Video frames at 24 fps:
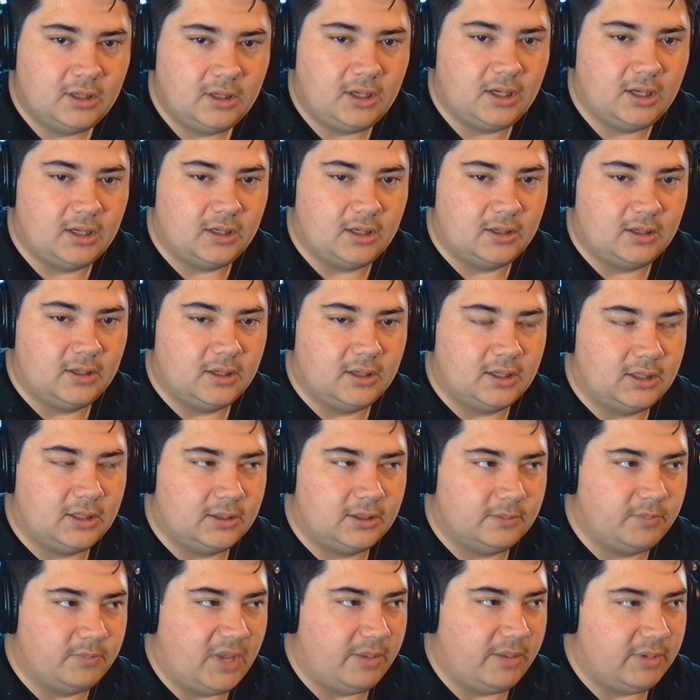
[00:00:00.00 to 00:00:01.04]
and
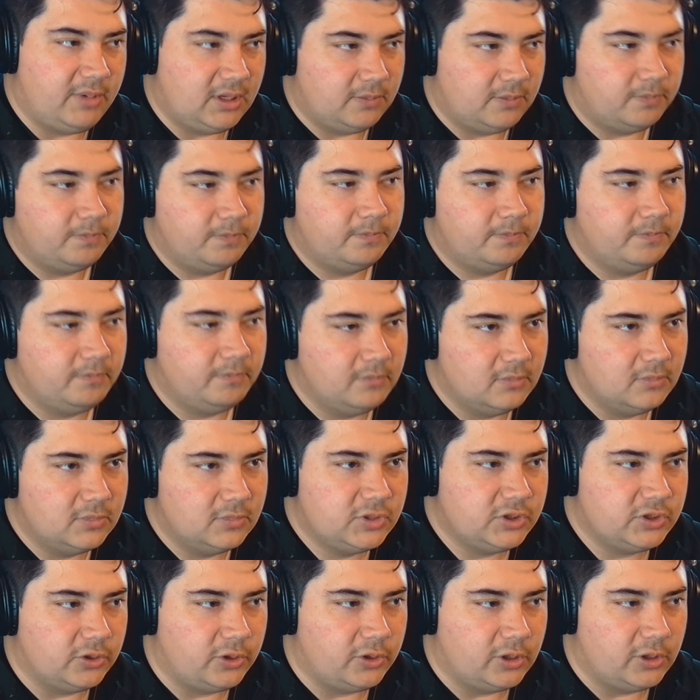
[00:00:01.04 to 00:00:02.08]
maybe
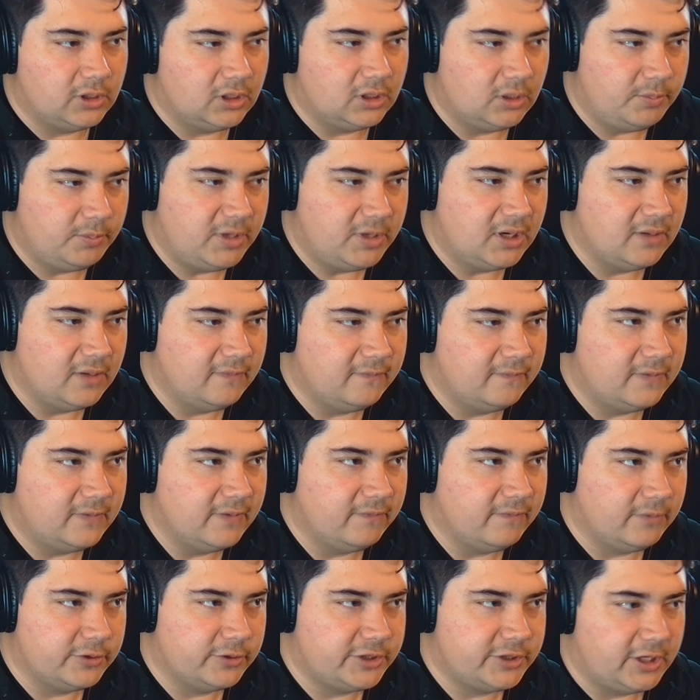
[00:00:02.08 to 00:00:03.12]
show you a little bit of
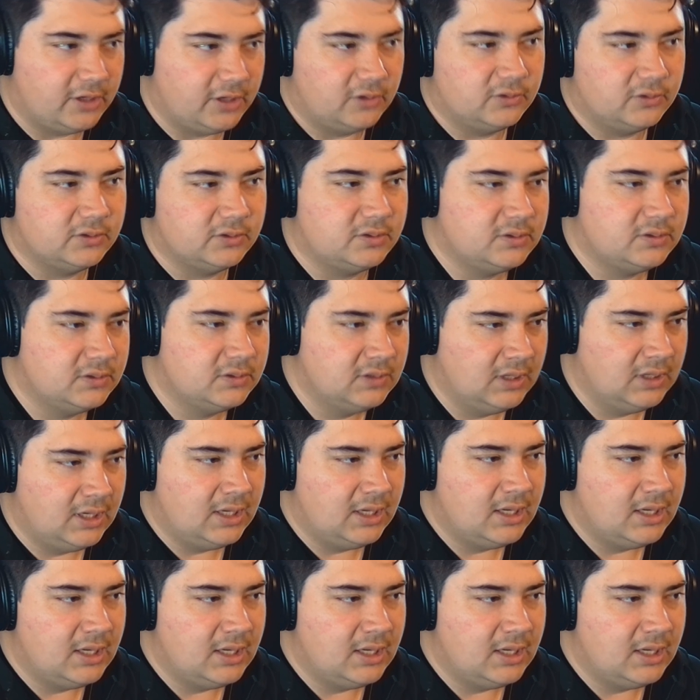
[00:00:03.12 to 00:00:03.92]
different channels,